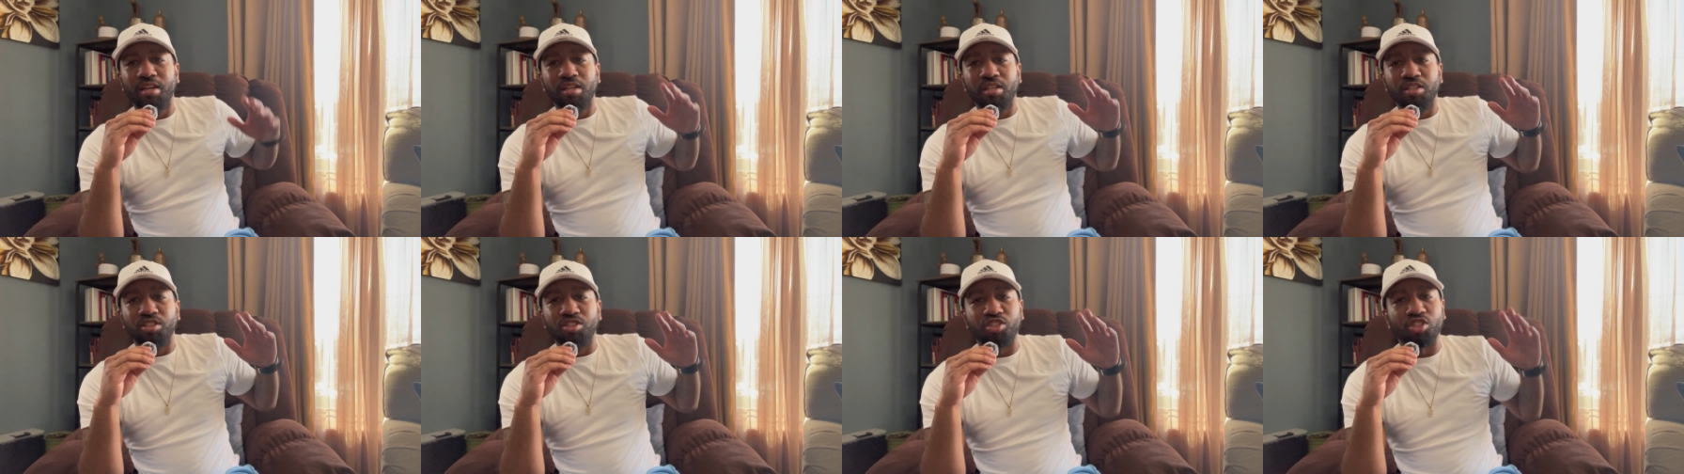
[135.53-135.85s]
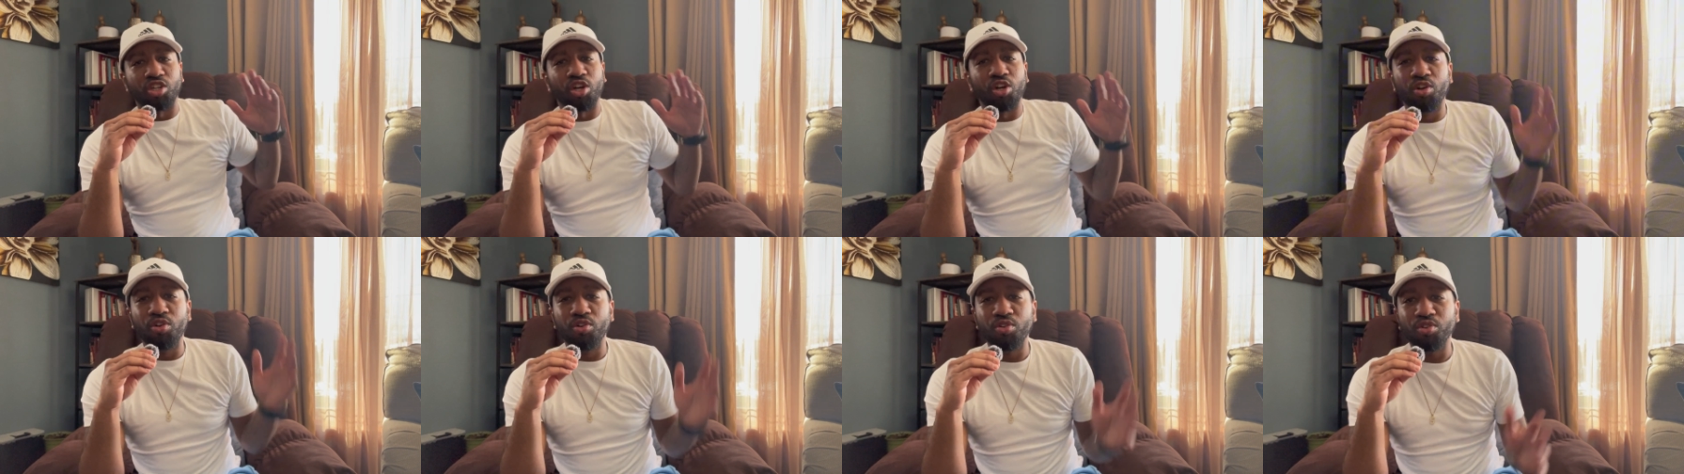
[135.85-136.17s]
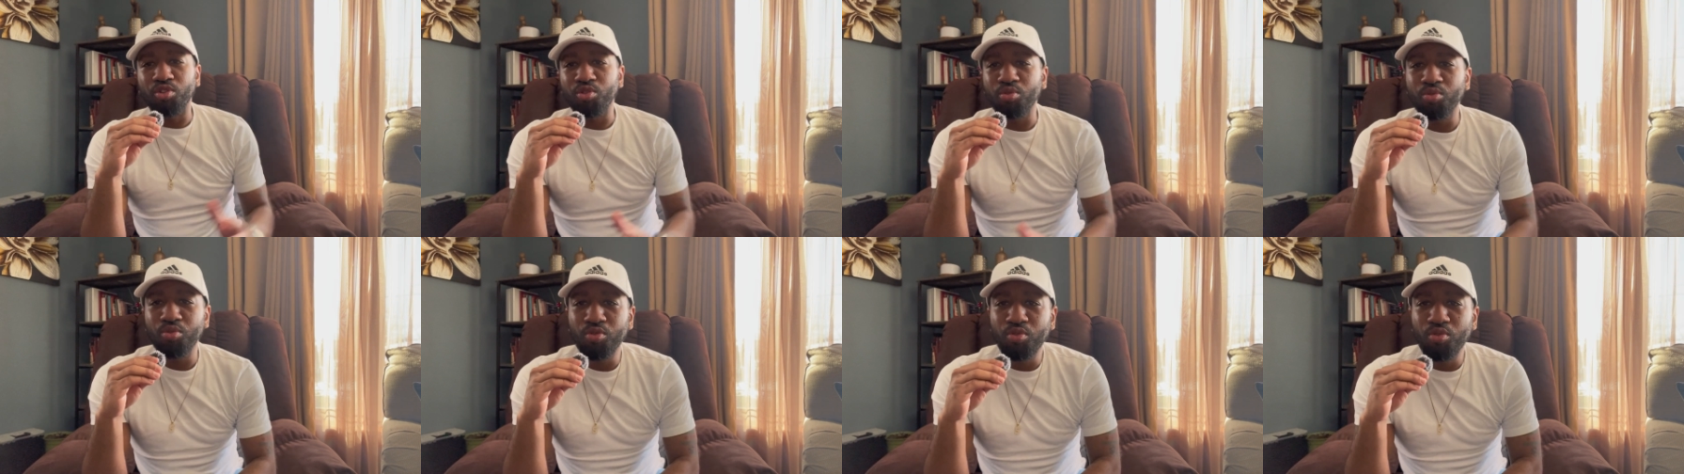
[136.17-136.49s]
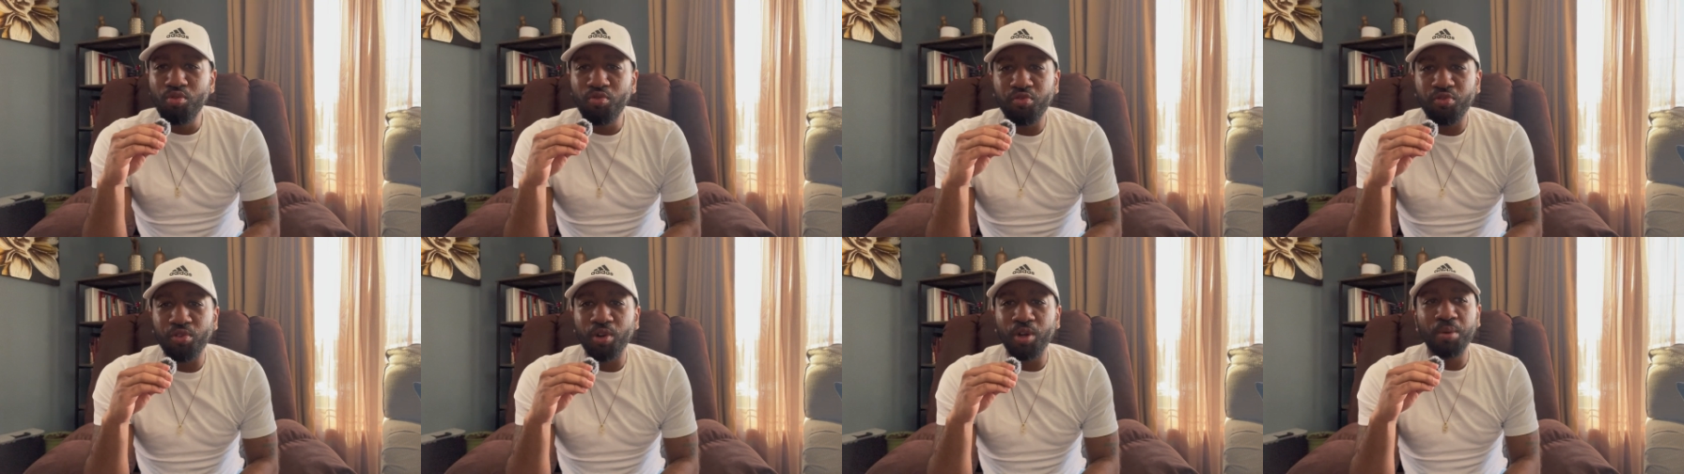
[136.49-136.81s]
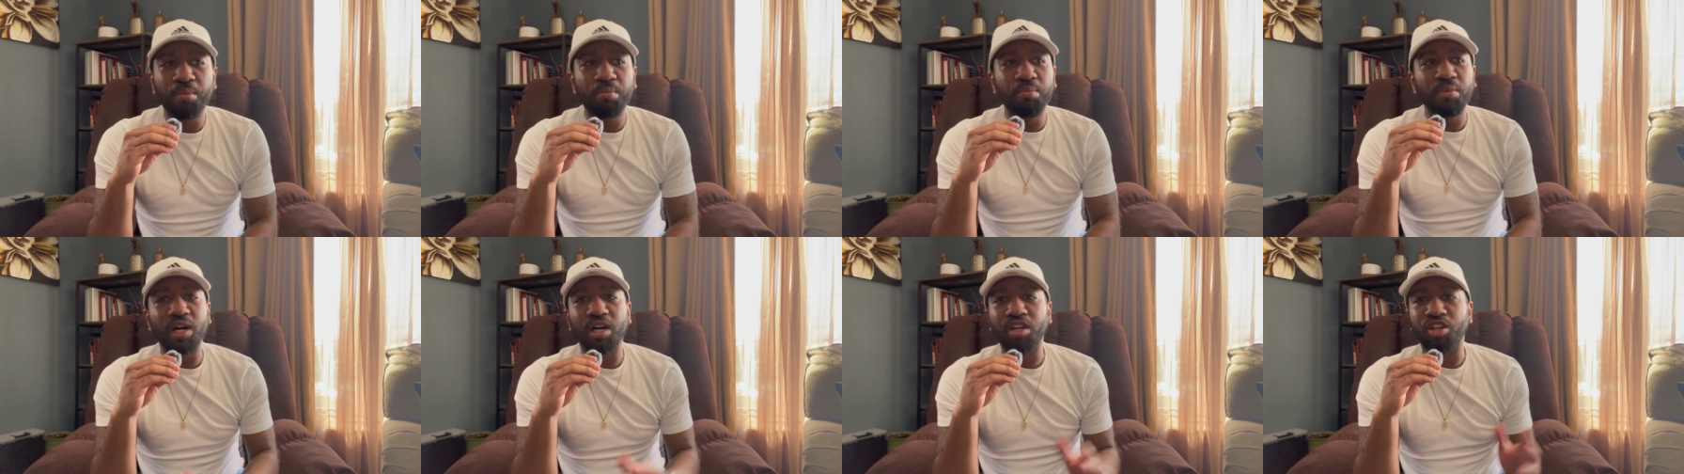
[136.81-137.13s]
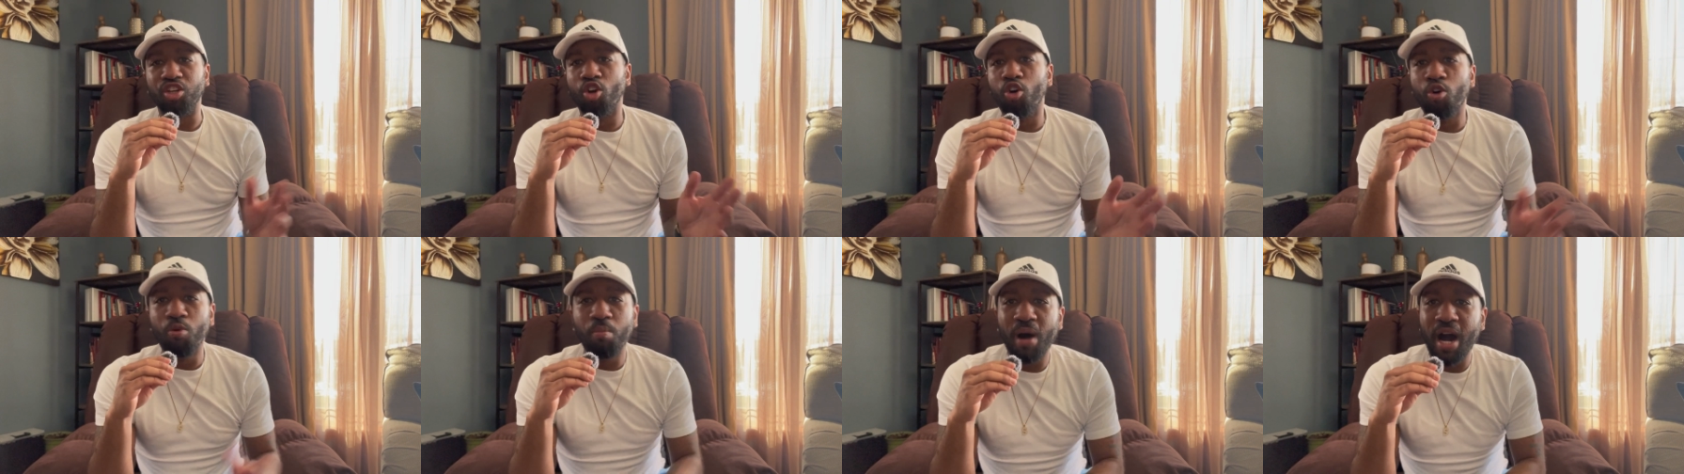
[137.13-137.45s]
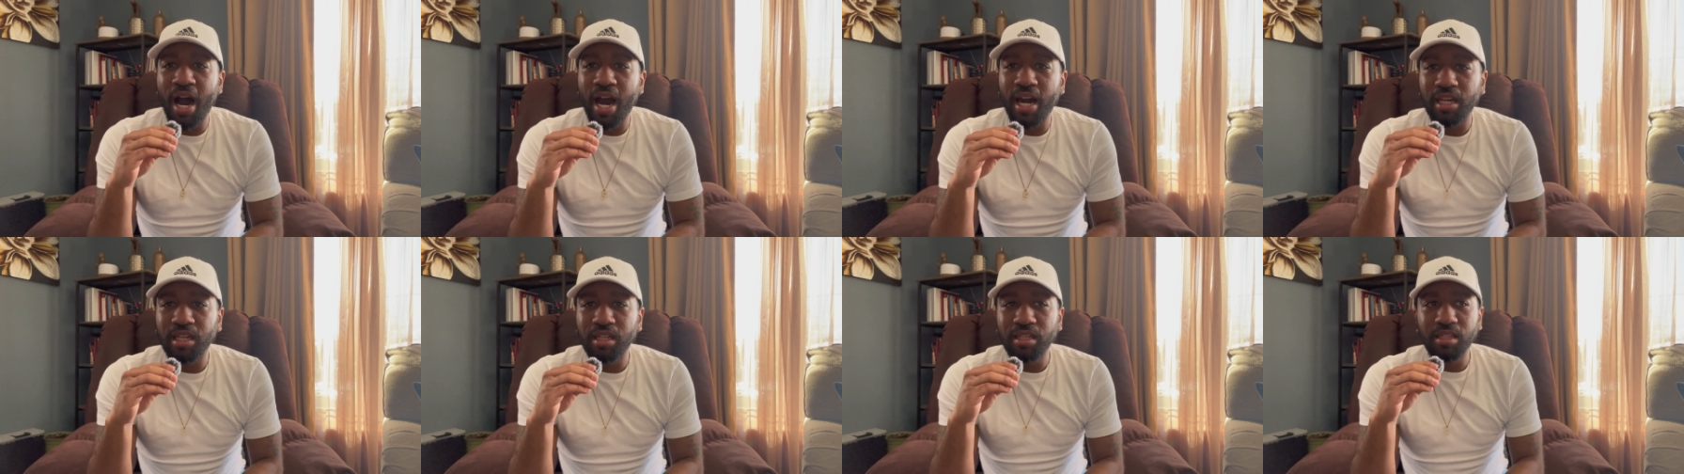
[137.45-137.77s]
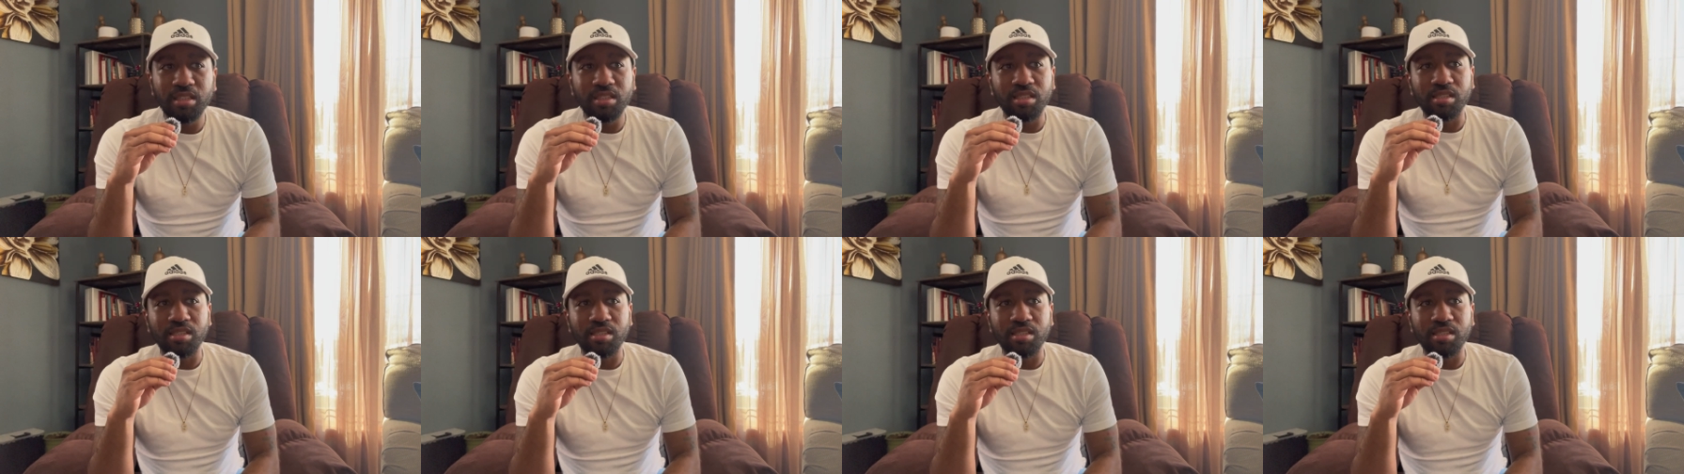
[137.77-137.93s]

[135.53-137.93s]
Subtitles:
turn you from a nobody